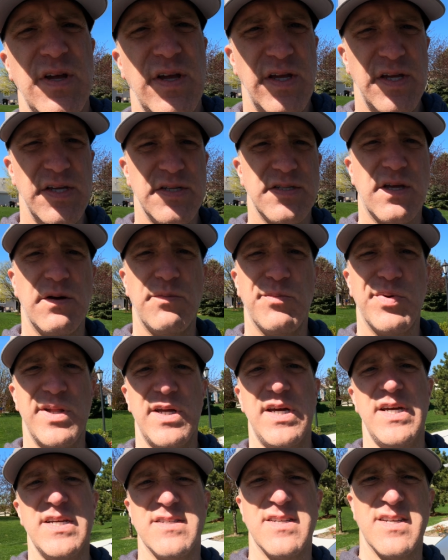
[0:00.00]
is
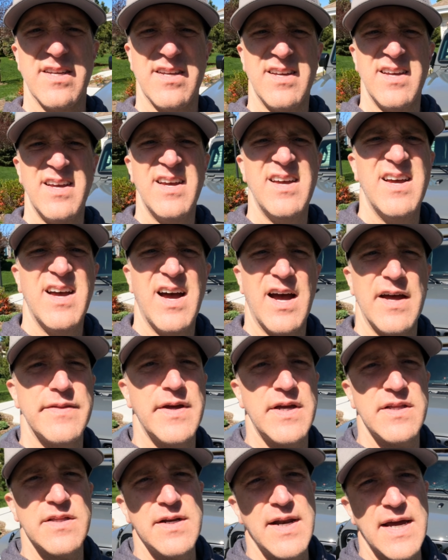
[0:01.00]
complete. I
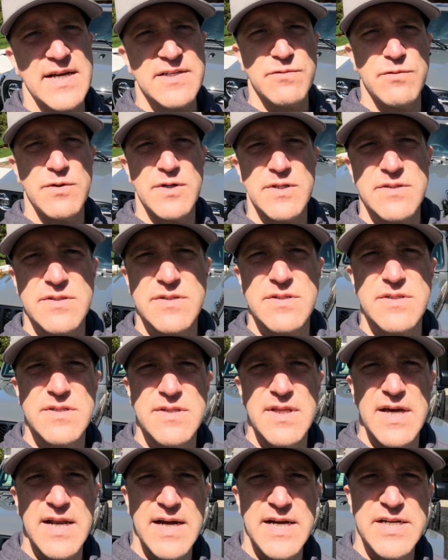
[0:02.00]
think the next ones
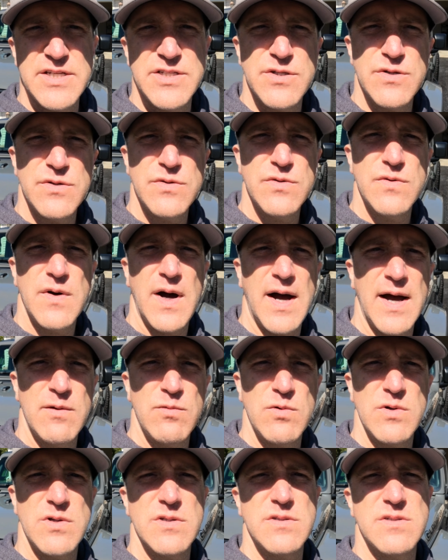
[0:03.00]
that I do, I
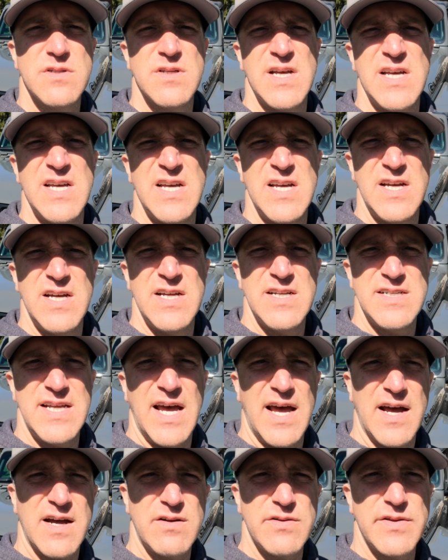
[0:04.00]
will
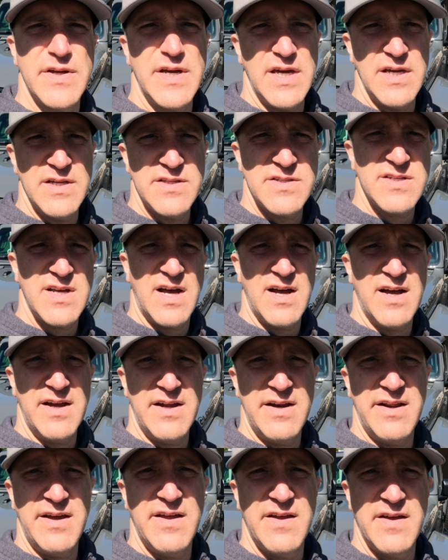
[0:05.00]
tackle the
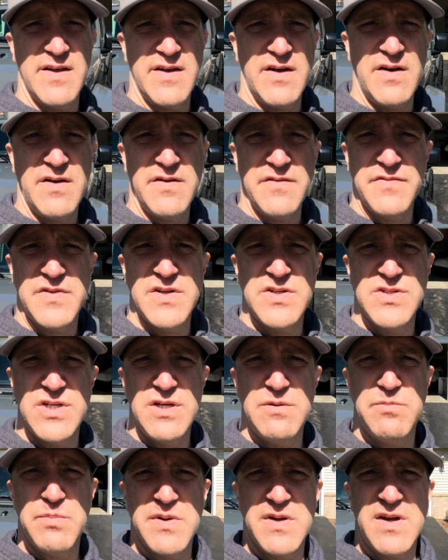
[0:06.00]
inside of the
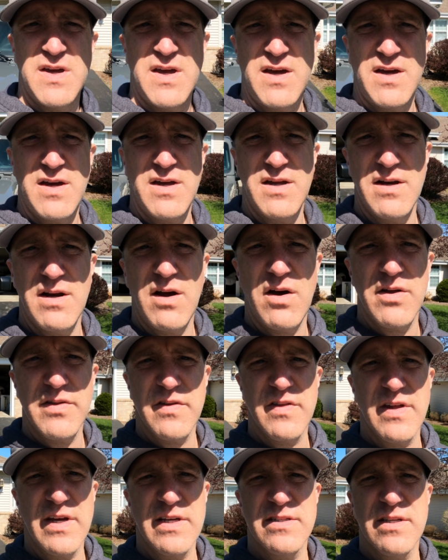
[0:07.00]
Jeep and all the
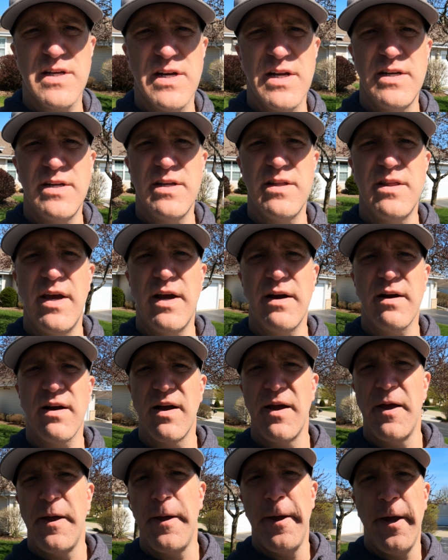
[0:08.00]
things that I did there.
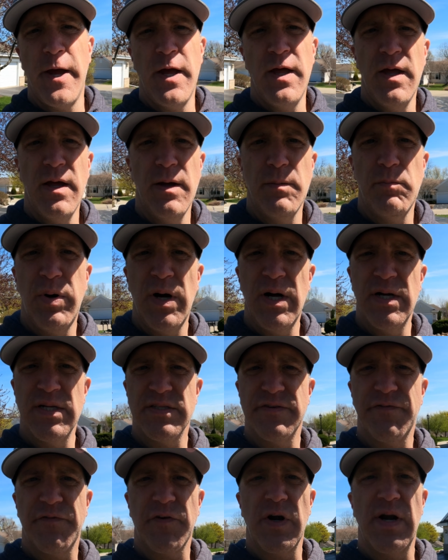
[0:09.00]

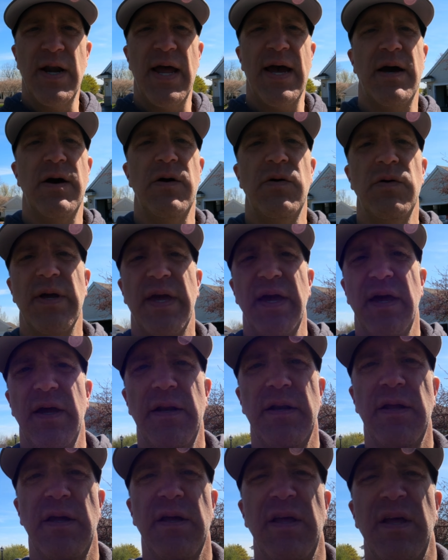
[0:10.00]
But for now,
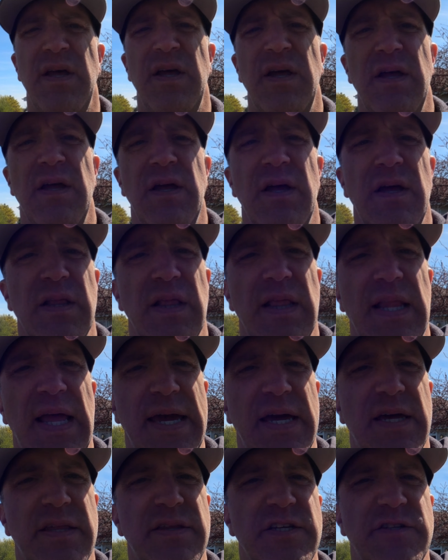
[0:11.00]
again,
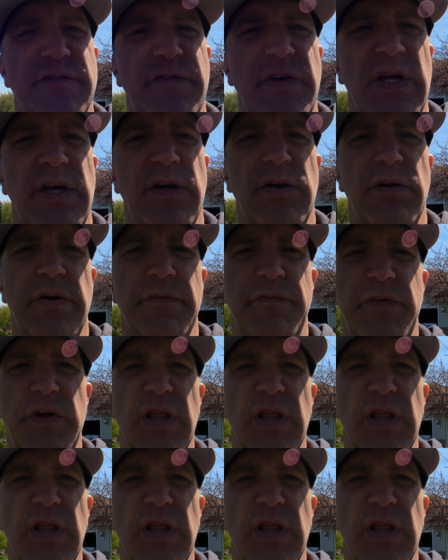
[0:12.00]
like this video if you